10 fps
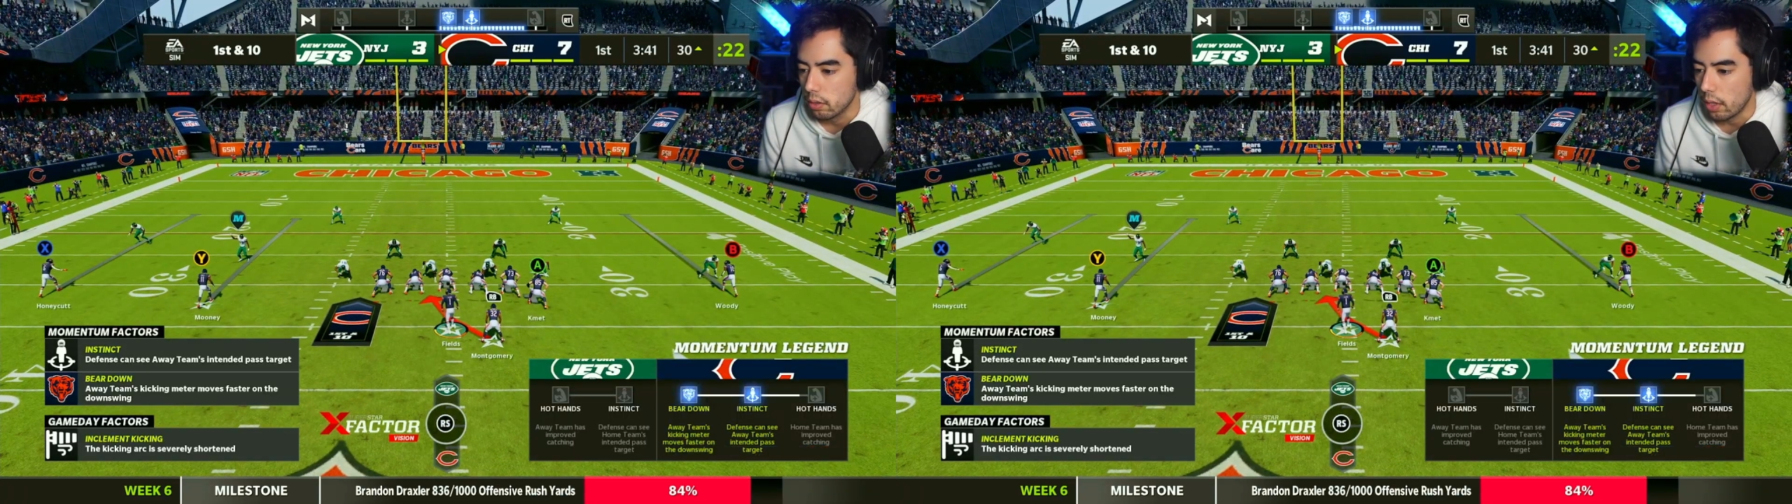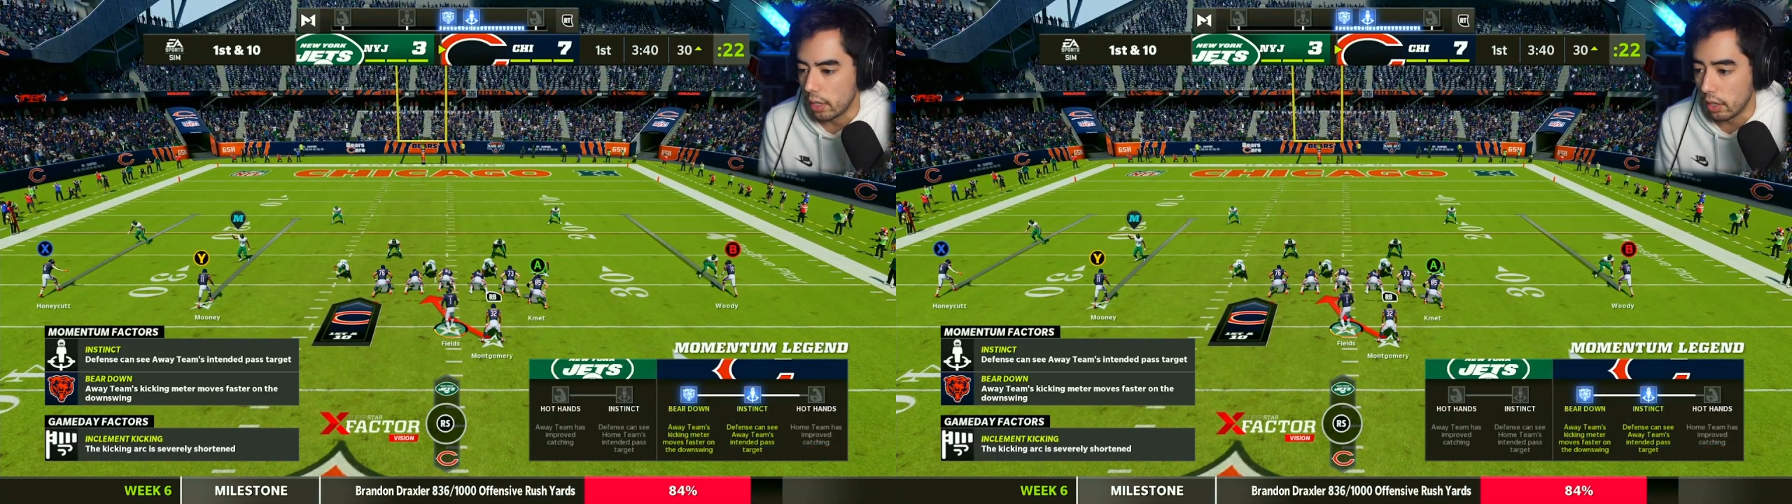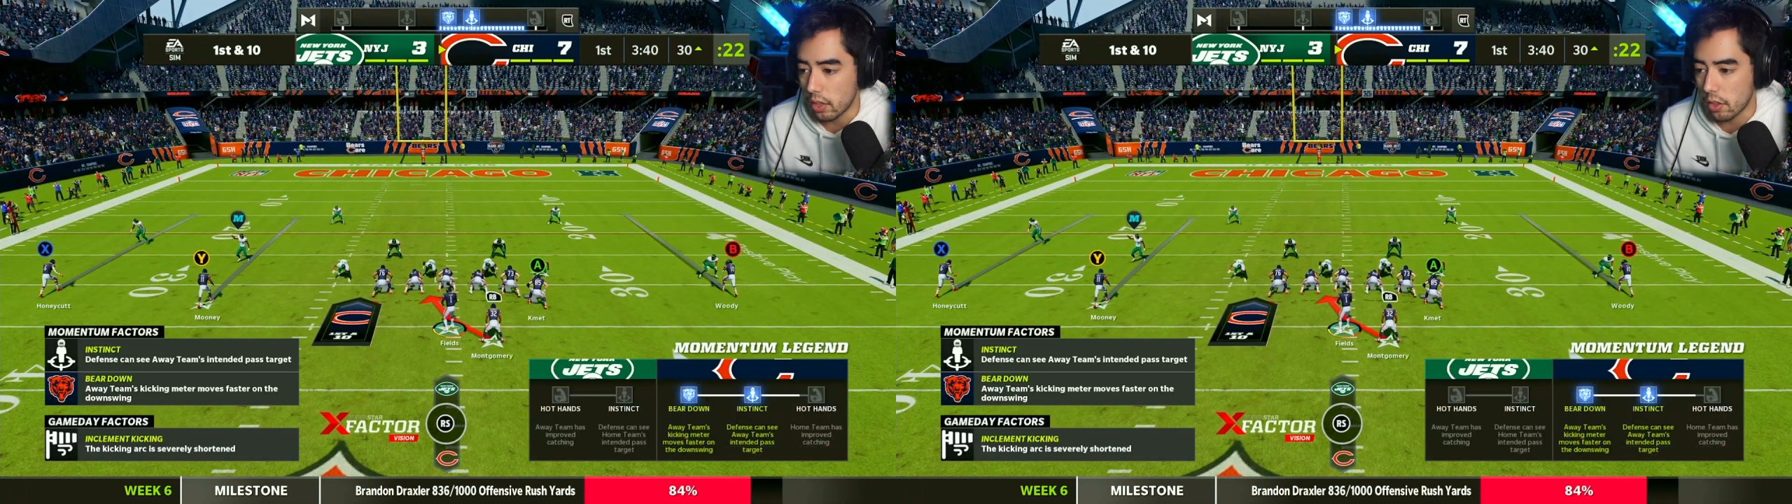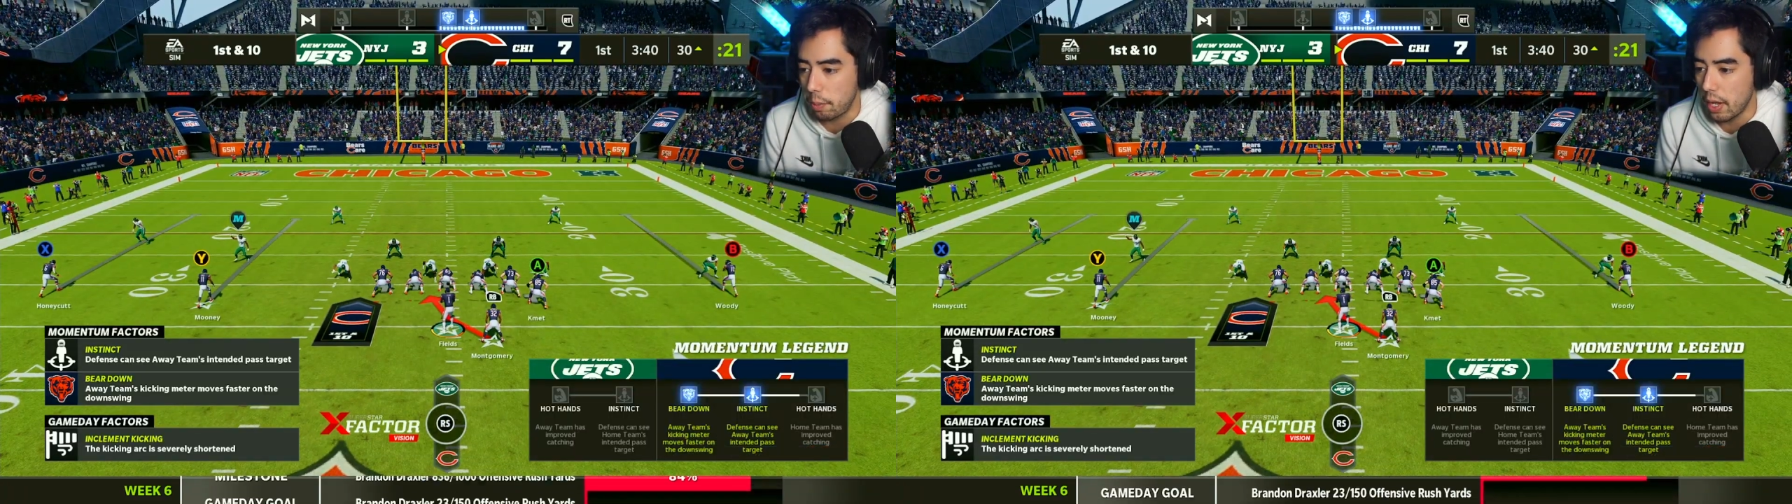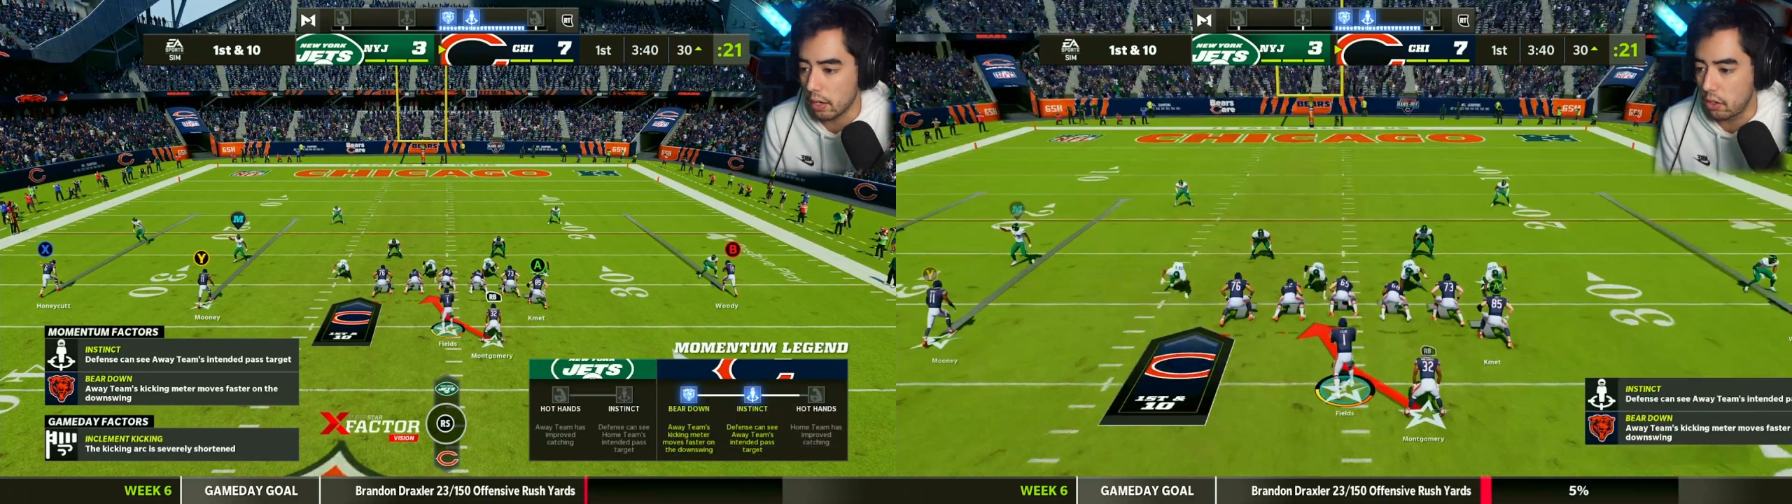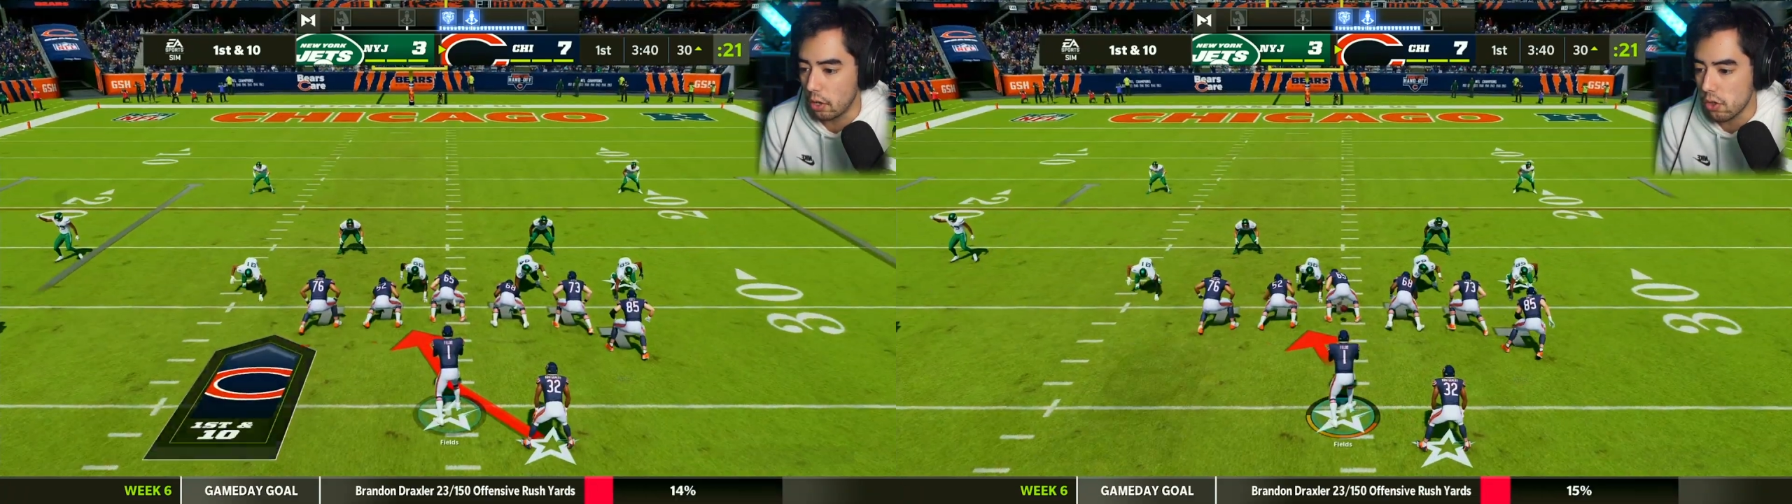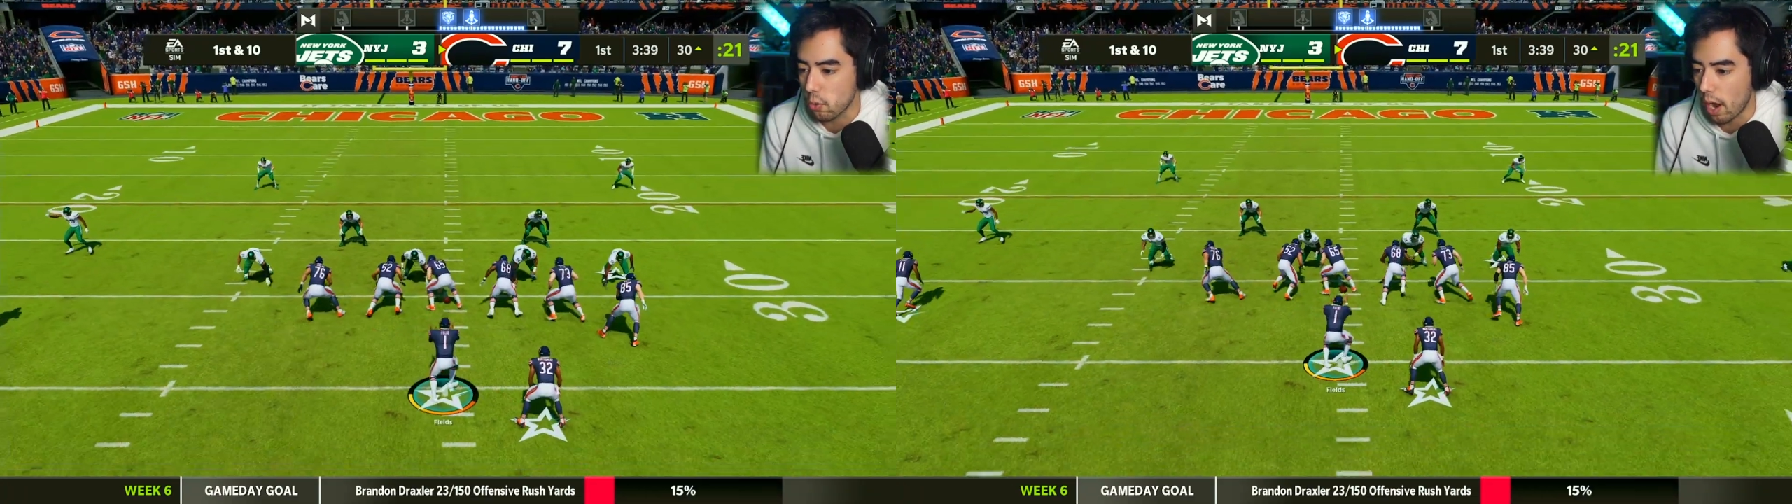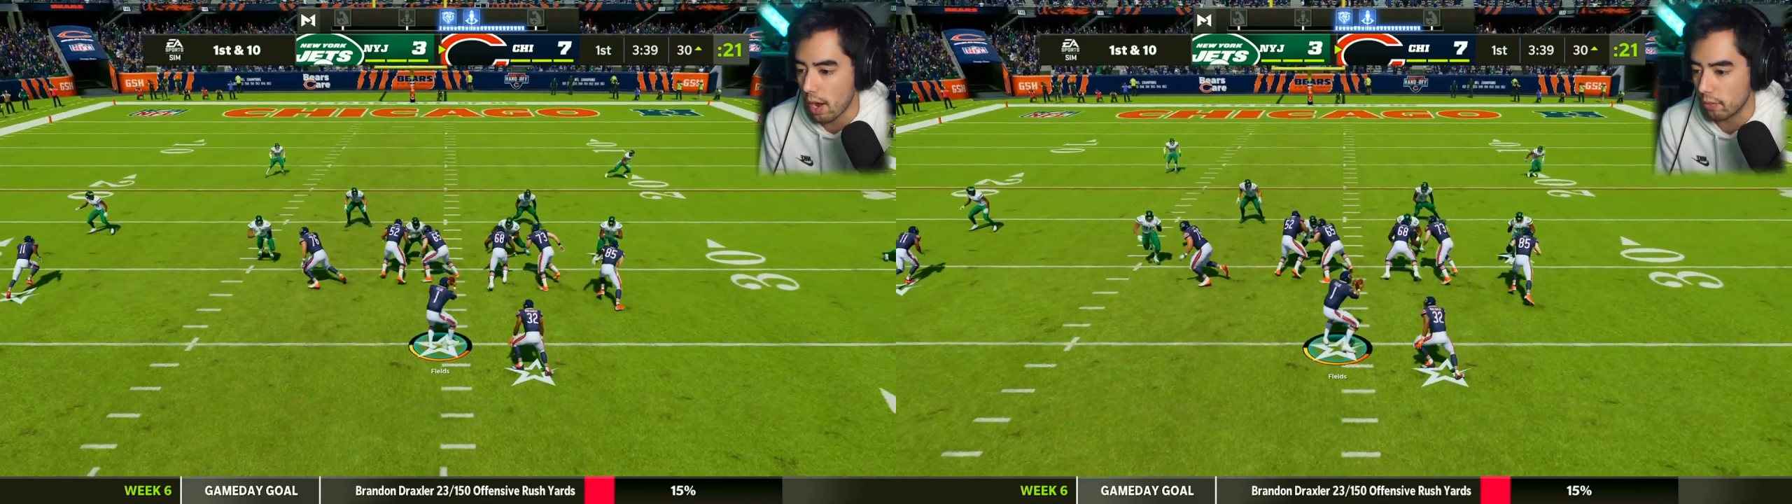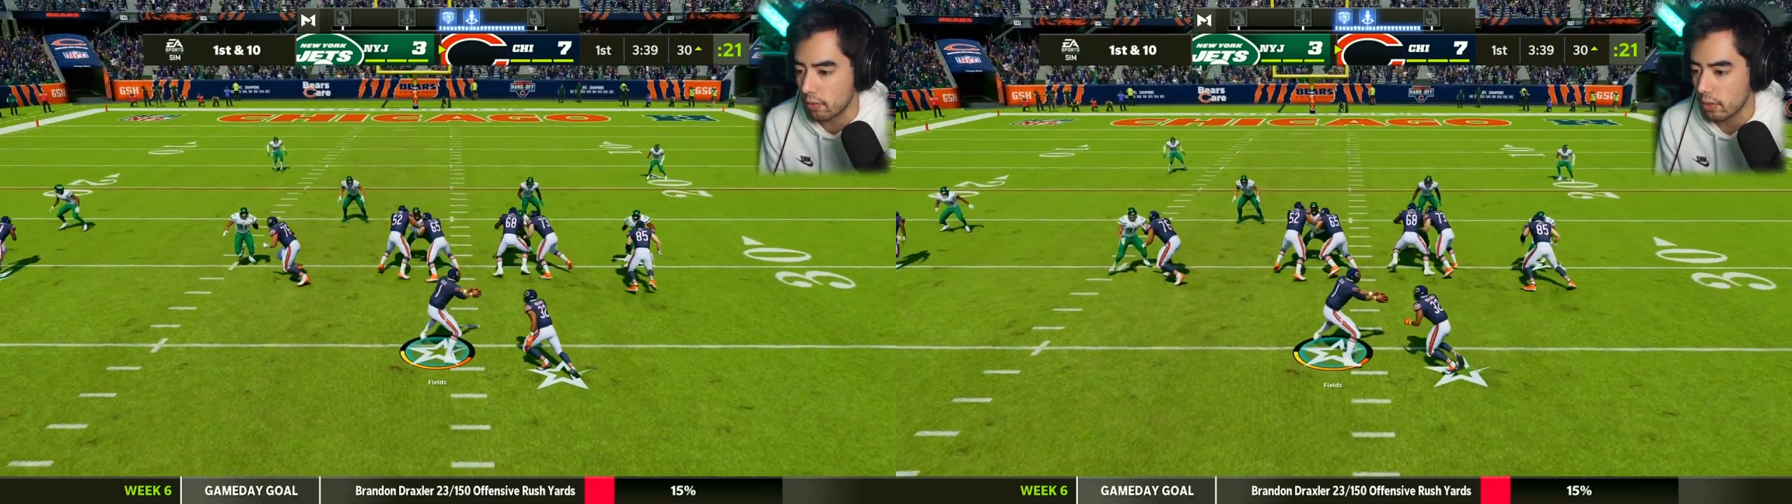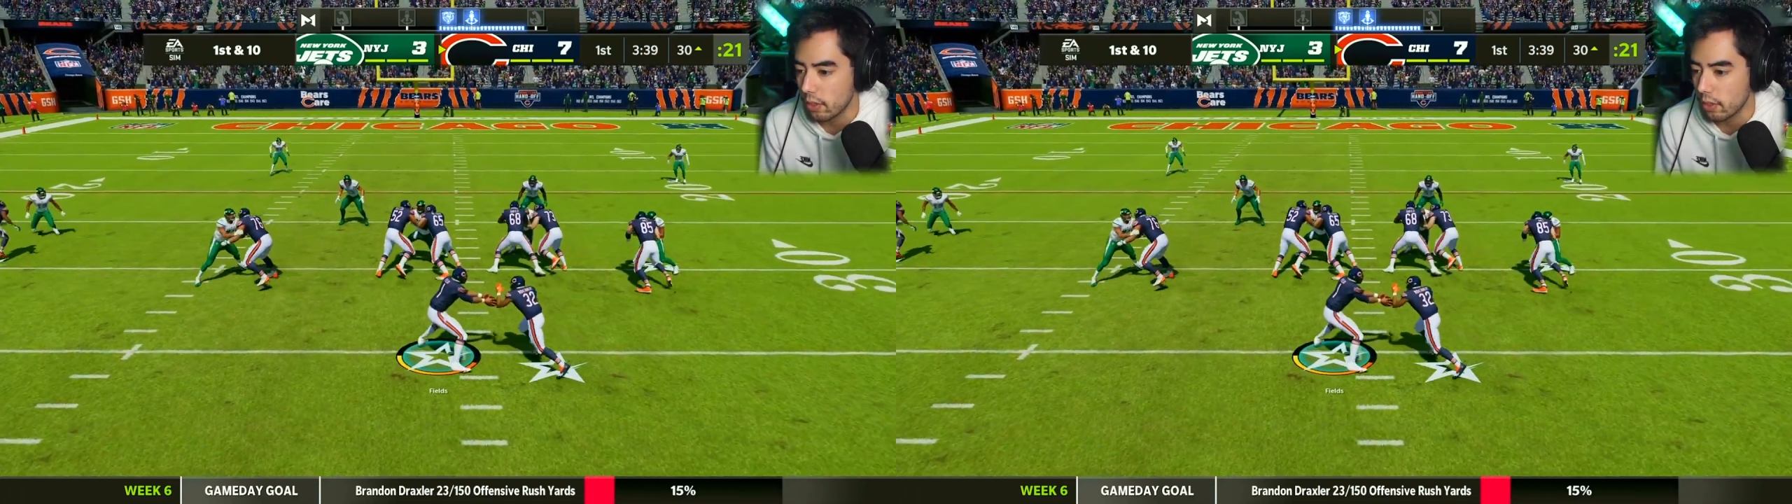And this has been a good drive.